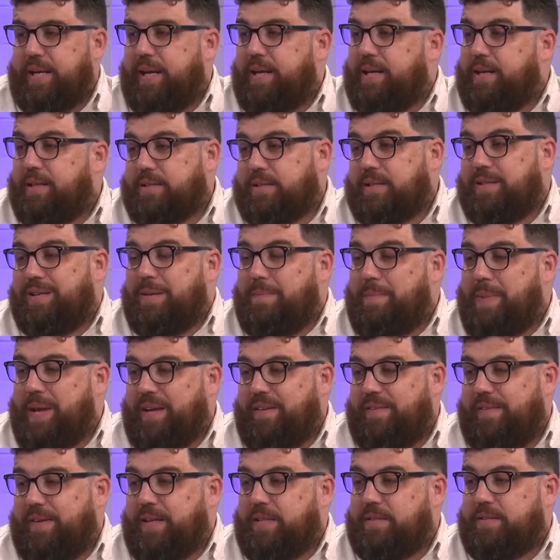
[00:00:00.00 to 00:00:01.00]
and it's going to make
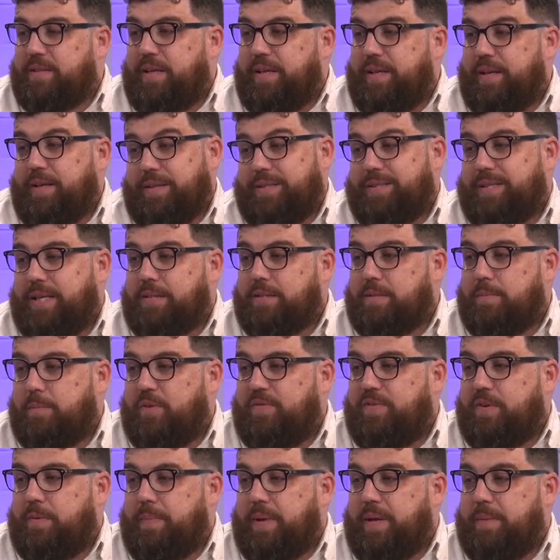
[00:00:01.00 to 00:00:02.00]
things inaccessible
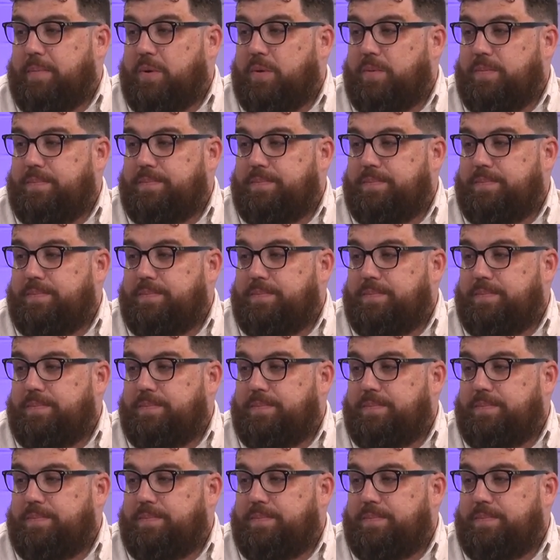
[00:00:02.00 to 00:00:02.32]
for people.